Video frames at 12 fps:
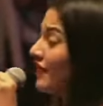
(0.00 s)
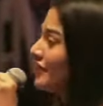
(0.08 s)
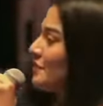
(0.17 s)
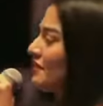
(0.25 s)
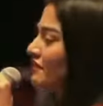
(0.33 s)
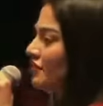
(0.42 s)

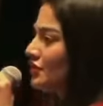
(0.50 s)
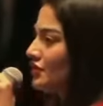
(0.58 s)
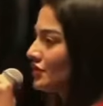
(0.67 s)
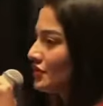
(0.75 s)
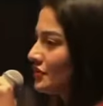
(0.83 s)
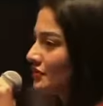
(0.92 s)
fight my
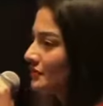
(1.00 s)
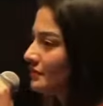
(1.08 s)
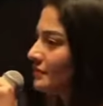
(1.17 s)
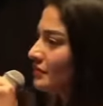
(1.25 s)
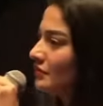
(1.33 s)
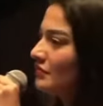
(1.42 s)
fears.
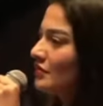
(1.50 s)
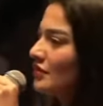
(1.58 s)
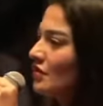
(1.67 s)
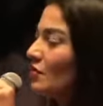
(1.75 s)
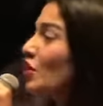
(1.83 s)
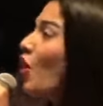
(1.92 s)

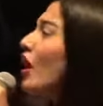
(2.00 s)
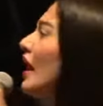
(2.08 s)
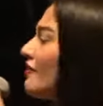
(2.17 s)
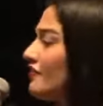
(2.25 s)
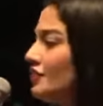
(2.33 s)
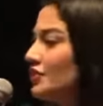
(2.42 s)
We all
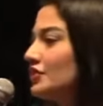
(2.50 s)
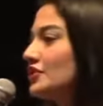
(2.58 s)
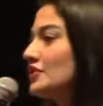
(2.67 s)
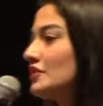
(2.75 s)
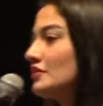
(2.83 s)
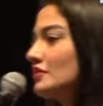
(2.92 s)
have
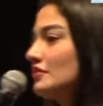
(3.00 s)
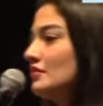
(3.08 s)
fears.